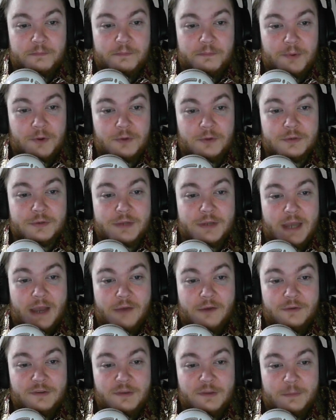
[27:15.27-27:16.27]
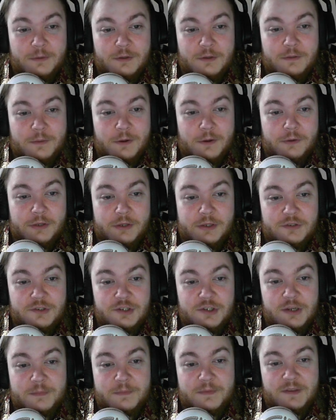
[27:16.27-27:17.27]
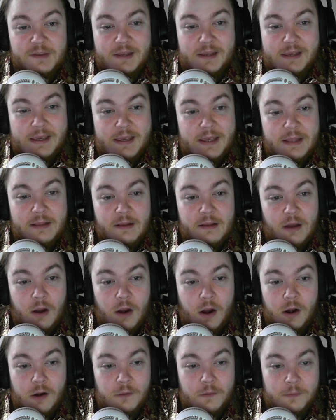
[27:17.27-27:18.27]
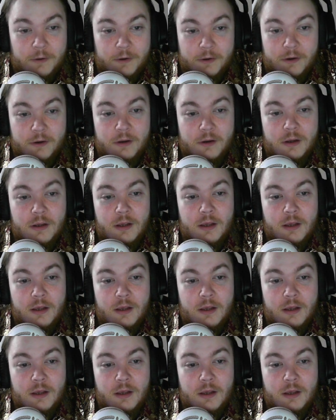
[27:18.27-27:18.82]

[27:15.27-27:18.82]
burnt down some of Napoleon's ships in the harbor,